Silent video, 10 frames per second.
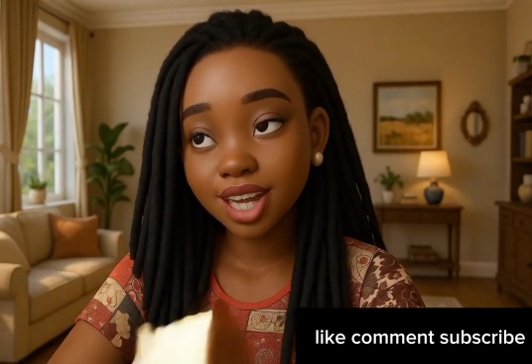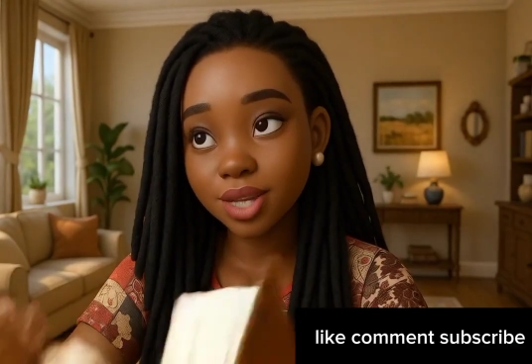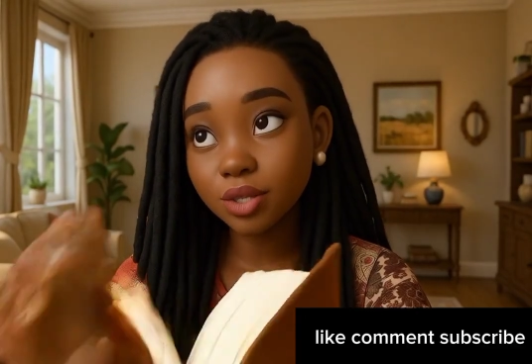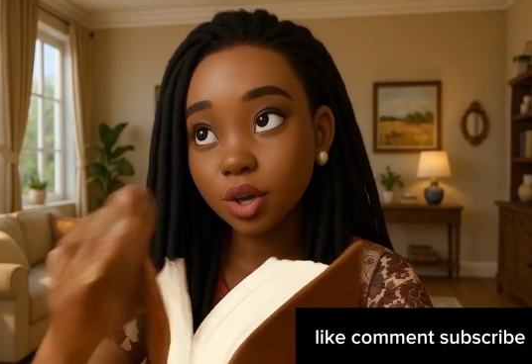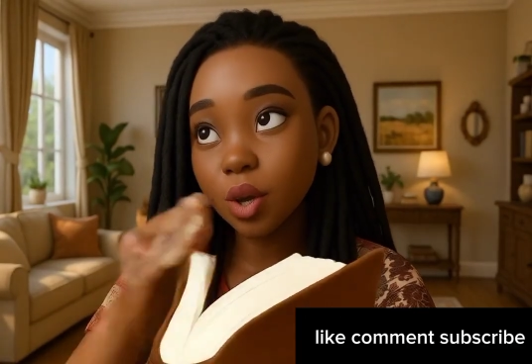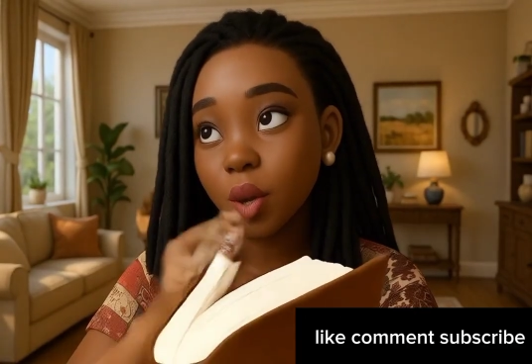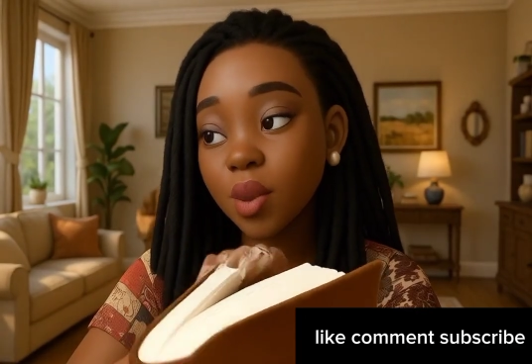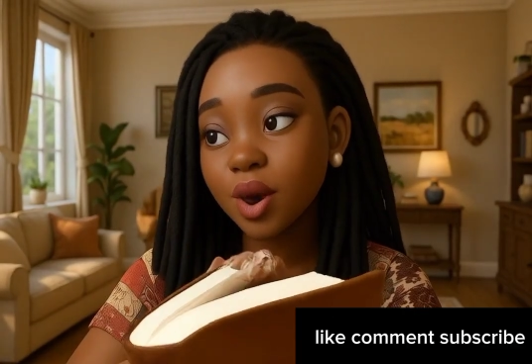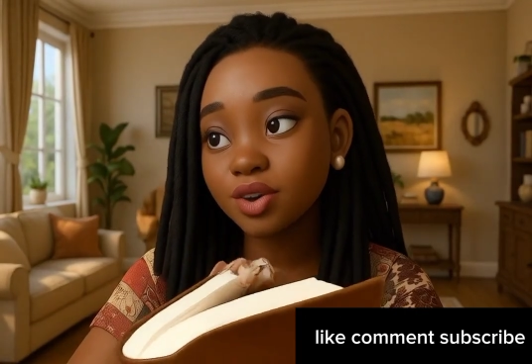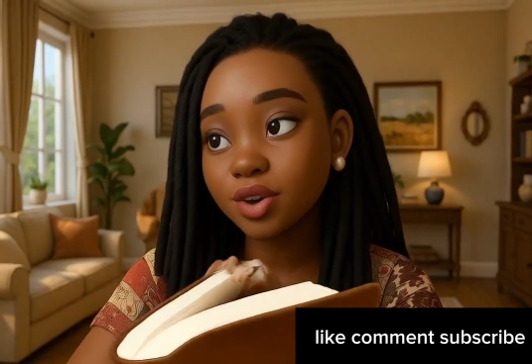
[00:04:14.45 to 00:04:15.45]
The
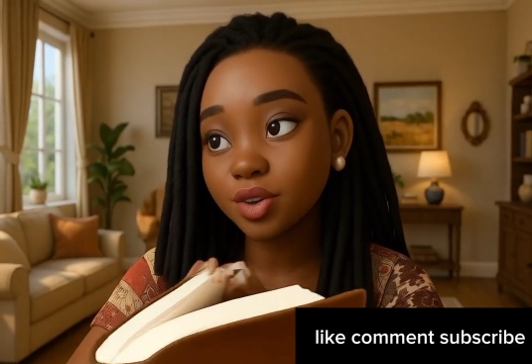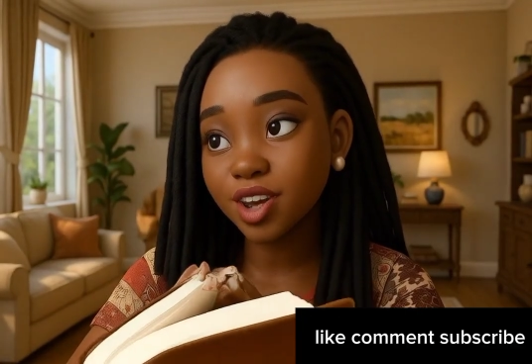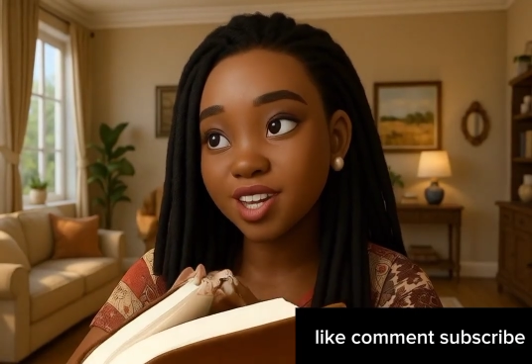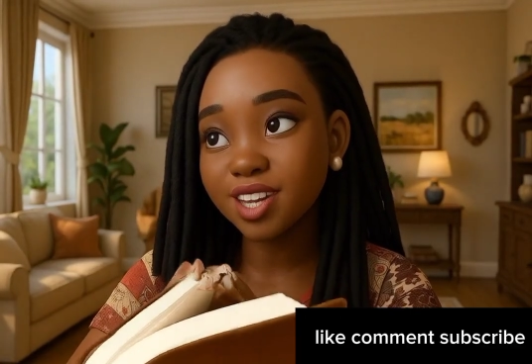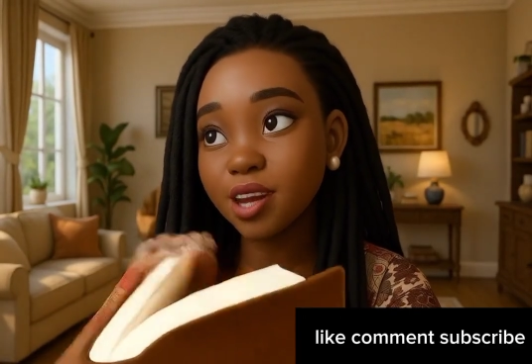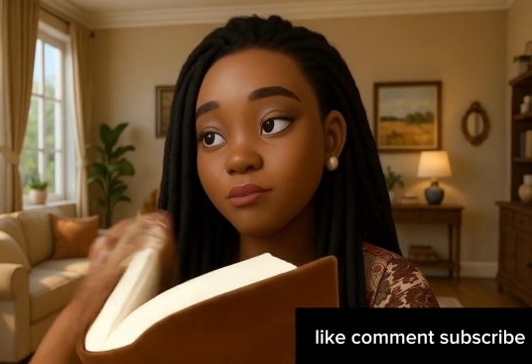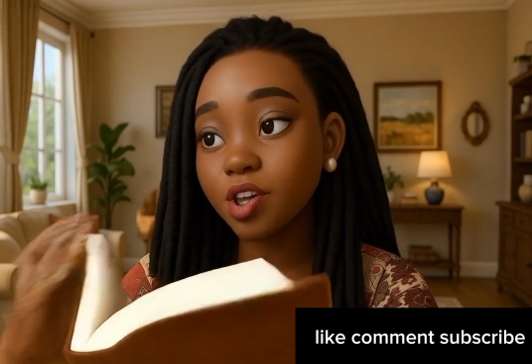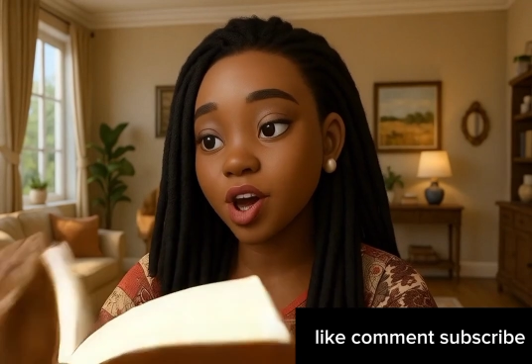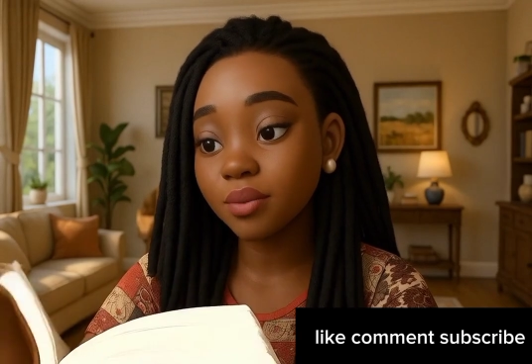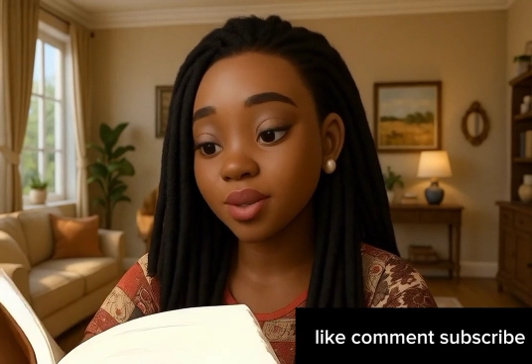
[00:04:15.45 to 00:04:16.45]
X loomed
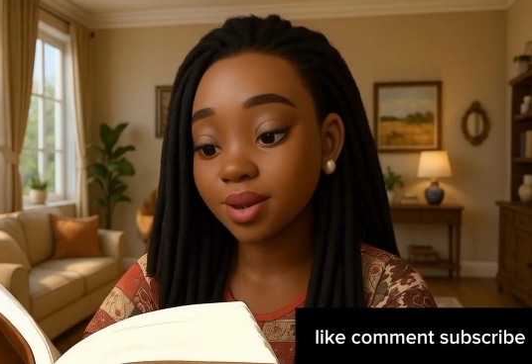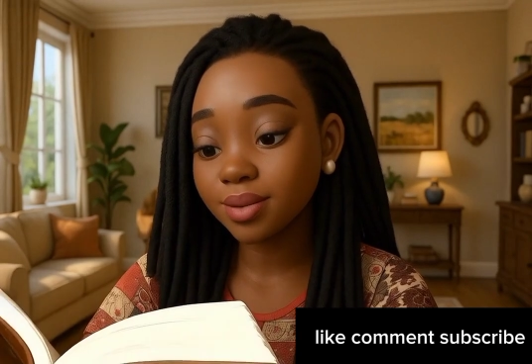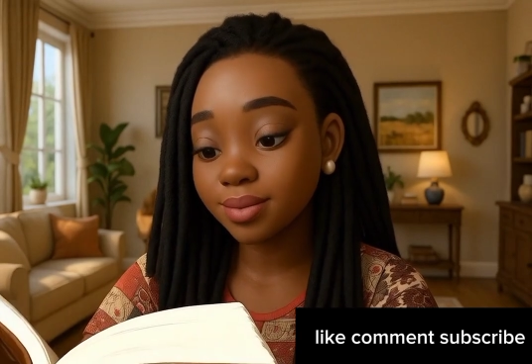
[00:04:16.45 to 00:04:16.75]
ahead,